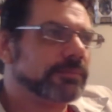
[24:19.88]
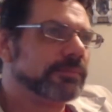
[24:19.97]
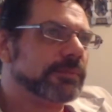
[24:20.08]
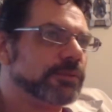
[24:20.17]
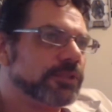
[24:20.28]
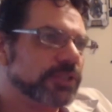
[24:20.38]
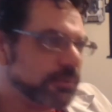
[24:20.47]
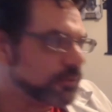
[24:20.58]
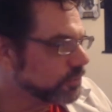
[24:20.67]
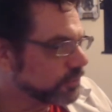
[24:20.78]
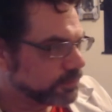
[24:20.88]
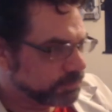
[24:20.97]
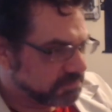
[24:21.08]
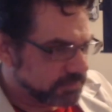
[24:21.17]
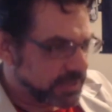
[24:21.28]
For someone who's
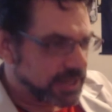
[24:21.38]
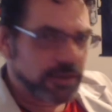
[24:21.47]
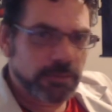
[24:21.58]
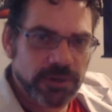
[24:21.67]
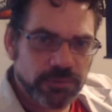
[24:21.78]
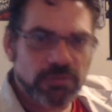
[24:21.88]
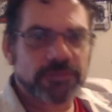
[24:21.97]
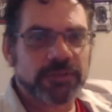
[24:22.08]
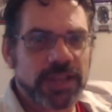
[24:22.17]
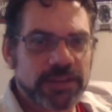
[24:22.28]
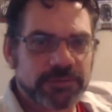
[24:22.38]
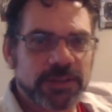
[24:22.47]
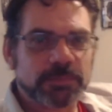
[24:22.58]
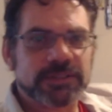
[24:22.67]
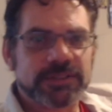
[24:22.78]
had a little bit of a rough life
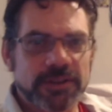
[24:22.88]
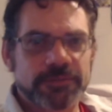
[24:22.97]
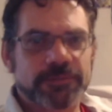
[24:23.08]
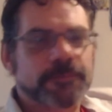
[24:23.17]
like myself,